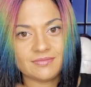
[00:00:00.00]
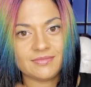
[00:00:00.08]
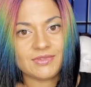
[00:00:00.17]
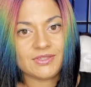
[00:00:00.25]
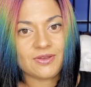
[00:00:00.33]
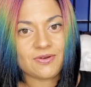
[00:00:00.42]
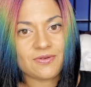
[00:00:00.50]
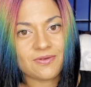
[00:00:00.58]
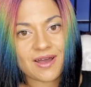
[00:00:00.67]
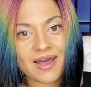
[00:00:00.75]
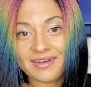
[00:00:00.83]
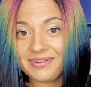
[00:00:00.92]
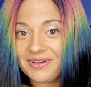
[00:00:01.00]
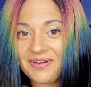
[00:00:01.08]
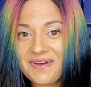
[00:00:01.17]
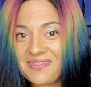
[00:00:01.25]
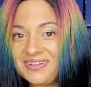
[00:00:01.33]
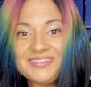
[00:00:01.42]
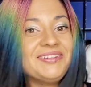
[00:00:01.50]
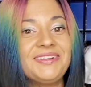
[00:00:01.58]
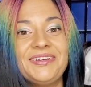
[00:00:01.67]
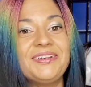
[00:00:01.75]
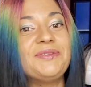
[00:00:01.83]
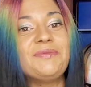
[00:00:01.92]
So I don't know how that's looking
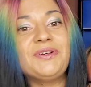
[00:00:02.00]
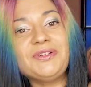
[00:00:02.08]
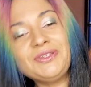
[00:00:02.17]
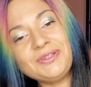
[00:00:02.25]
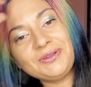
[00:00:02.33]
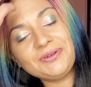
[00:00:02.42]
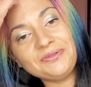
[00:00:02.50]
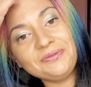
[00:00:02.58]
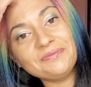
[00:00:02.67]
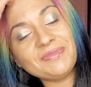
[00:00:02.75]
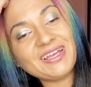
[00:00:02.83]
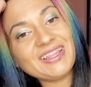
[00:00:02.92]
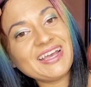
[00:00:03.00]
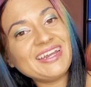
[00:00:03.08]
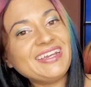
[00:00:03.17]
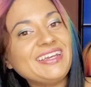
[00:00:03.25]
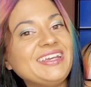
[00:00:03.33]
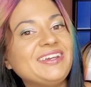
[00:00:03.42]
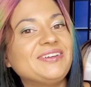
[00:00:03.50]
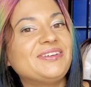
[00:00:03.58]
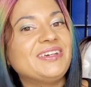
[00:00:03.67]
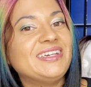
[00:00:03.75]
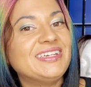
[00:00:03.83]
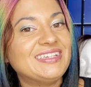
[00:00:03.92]
in the mirror to you. My lighting here
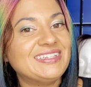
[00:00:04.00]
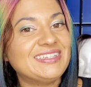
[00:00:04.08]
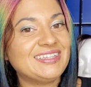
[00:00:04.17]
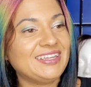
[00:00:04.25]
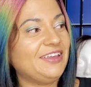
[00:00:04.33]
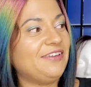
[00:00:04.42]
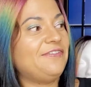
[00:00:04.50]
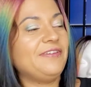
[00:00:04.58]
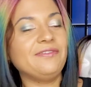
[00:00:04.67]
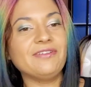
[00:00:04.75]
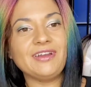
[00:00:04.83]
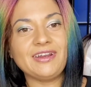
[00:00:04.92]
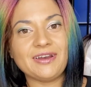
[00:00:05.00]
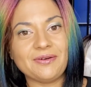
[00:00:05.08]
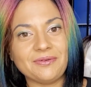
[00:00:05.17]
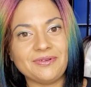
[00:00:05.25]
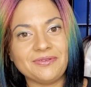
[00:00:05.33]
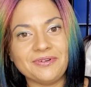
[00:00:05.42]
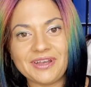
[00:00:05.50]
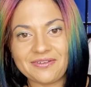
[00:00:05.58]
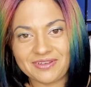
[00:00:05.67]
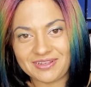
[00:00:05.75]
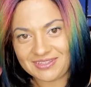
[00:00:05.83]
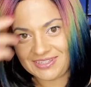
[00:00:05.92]
is iffy right now. We're
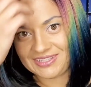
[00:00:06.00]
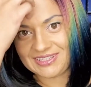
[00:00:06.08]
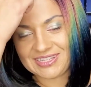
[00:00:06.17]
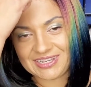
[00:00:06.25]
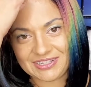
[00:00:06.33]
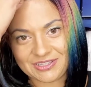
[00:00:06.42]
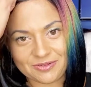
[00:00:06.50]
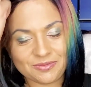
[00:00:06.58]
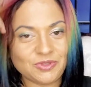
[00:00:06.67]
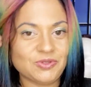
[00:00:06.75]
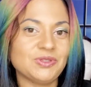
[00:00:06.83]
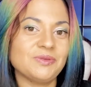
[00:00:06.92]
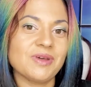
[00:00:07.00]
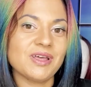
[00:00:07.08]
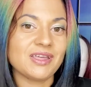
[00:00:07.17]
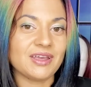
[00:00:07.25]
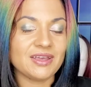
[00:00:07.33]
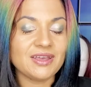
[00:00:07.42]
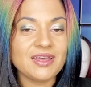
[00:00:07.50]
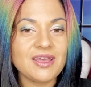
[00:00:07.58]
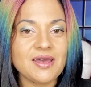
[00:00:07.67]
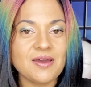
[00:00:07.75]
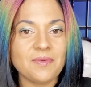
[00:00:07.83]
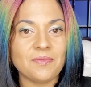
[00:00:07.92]
having a sunset, so I'm losing my light.
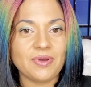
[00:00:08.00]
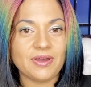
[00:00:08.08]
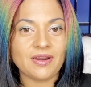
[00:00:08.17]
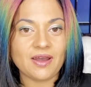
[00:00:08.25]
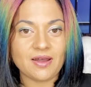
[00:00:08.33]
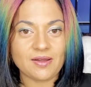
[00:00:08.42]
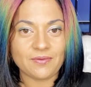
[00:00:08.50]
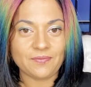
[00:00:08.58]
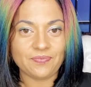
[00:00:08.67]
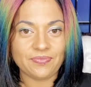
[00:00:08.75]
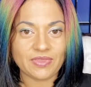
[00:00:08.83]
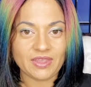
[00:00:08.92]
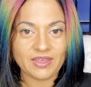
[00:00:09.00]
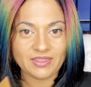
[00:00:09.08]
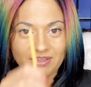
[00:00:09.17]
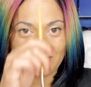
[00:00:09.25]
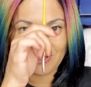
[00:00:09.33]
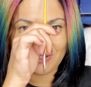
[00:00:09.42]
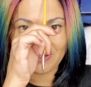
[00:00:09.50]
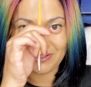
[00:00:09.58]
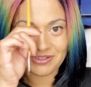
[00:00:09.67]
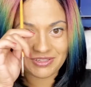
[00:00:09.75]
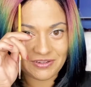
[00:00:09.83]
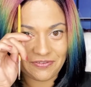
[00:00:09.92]
But this should
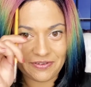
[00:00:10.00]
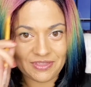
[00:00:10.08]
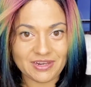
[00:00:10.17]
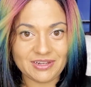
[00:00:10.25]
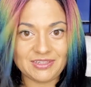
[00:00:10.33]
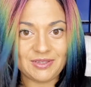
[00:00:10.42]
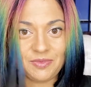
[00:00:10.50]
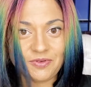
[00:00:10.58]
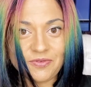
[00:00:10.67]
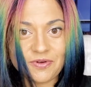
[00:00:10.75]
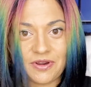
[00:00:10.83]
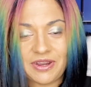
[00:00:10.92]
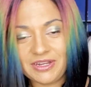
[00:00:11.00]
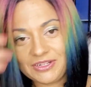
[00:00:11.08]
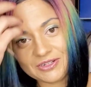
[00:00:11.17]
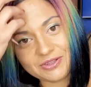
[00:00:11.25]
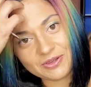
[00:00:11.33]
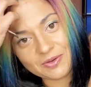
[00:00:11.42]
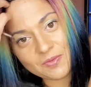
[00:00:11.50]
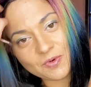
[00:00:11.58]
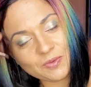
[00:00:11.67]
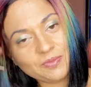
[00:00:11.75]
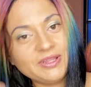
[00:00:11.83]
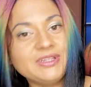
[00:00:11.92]
look different than it did before. It should look more
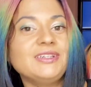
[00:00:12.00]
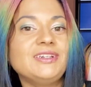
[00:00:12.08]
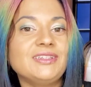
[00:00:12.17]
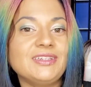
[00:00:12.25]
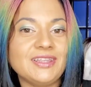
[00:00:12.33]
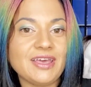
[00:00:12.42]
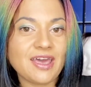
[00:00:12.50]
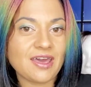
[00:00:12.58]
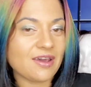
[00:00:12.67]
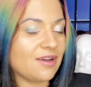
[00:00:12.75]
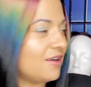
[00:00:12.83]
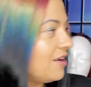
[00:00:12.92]
blended into the hair